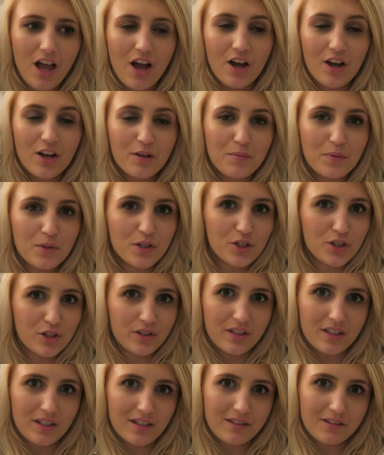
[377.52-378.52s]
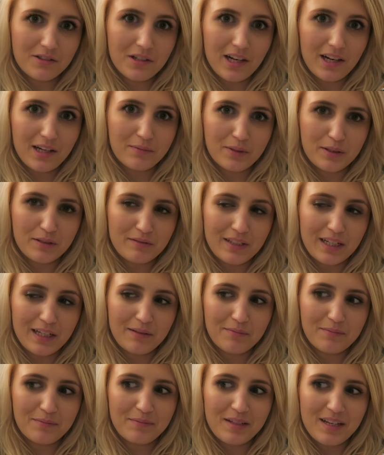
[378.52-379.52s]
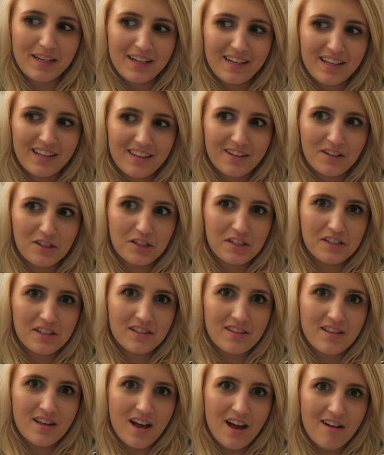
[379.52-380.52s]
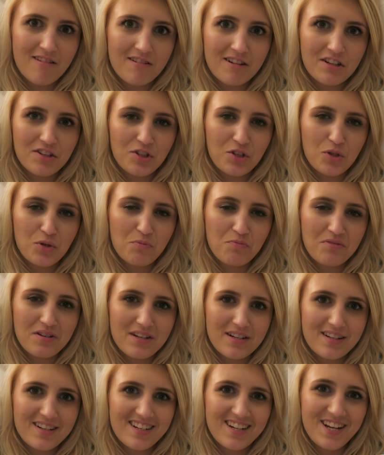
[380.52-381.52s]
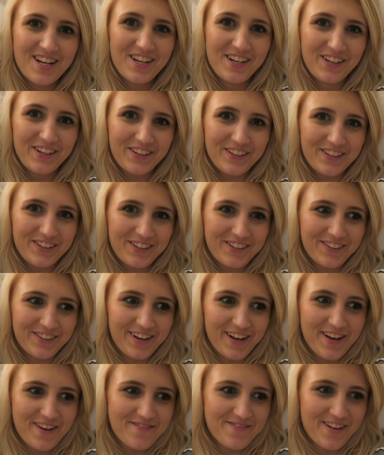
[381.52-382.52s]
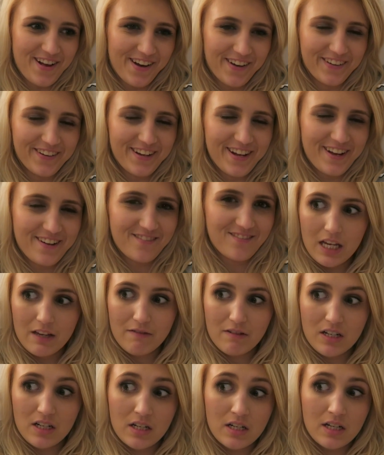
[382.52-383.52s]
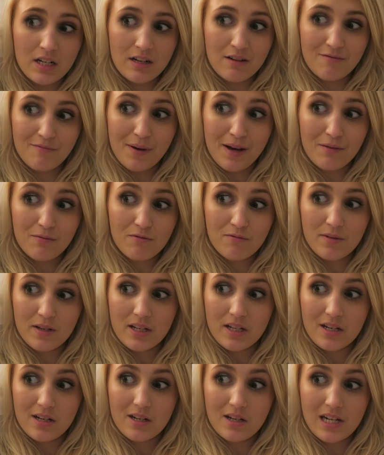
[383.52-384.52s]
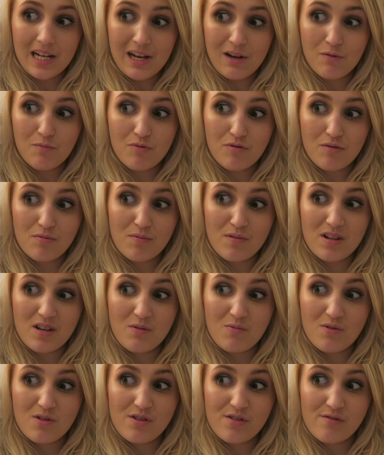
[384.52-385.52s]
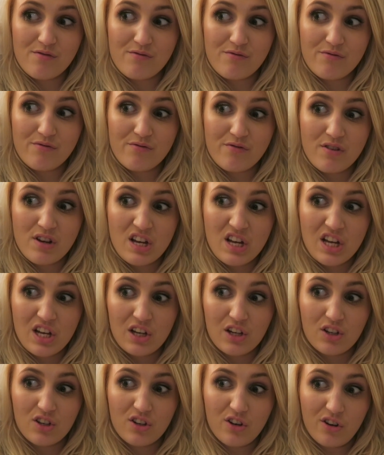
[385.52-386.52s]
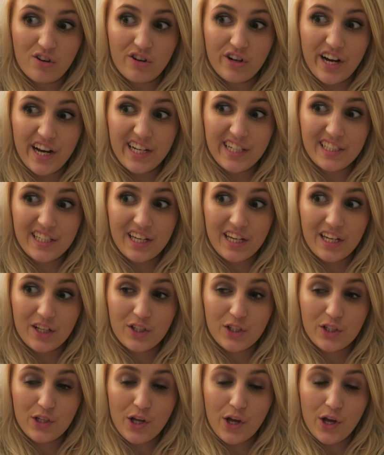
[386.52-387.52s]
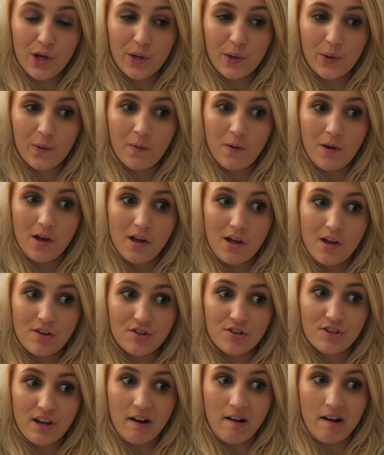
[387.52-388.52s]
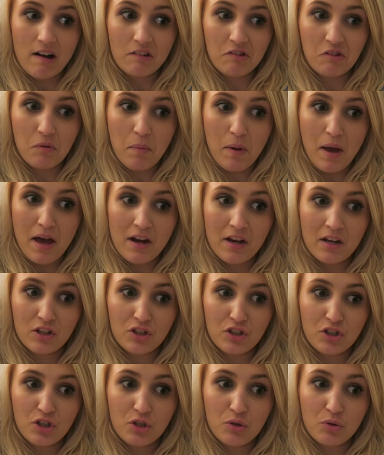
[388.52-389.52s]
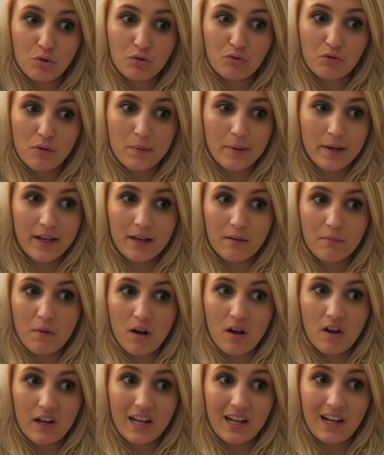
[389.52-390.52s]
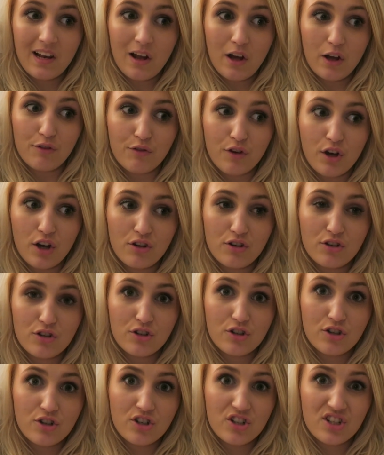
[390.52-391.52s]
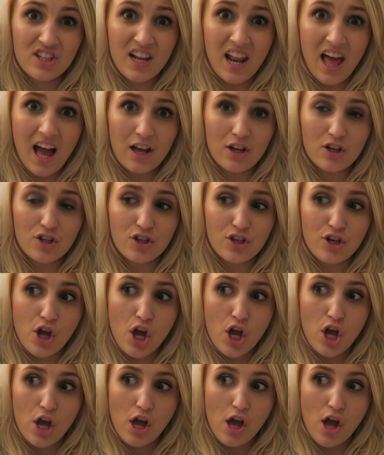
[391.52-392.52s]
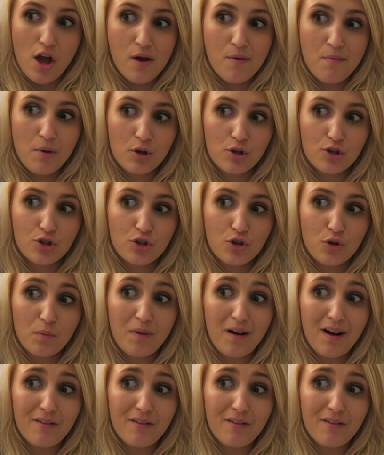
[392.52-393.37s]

I hope you enjoyed the little clips of him that I did there. I zoomed in quite a bit on him. If I didn't have Ben with me tonight, I probably would have gone crazy. So shout out to Ben as usual for being my life coach slash emotional